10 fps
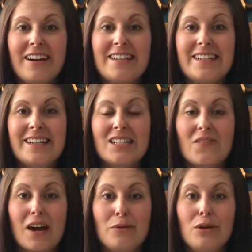ideas
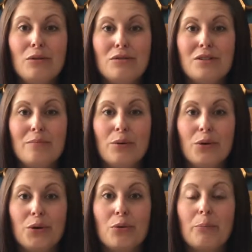of how you can
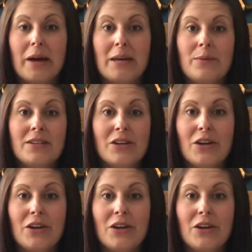support your baby's